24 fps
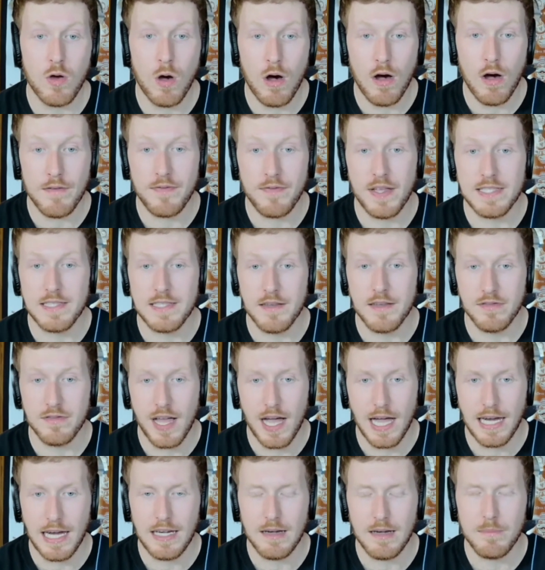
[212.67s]
offensive
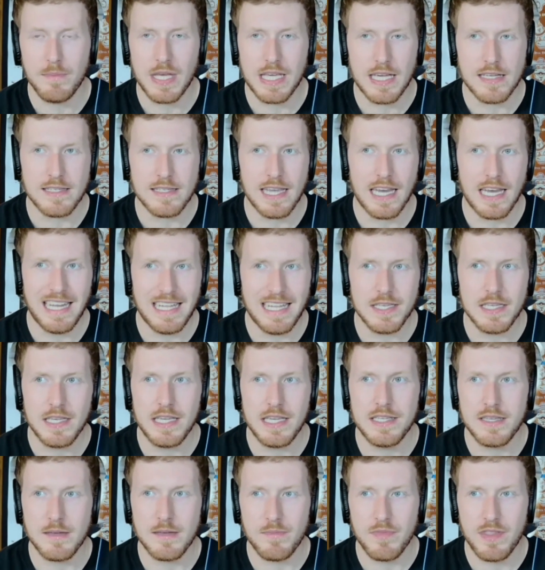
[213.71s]
line because I did
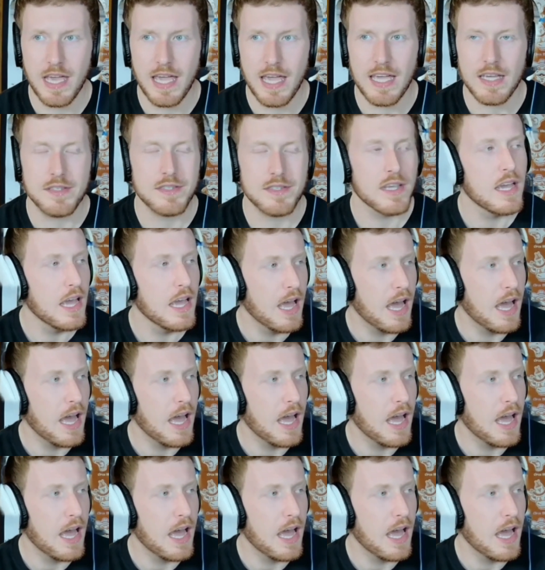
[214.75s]
see some things.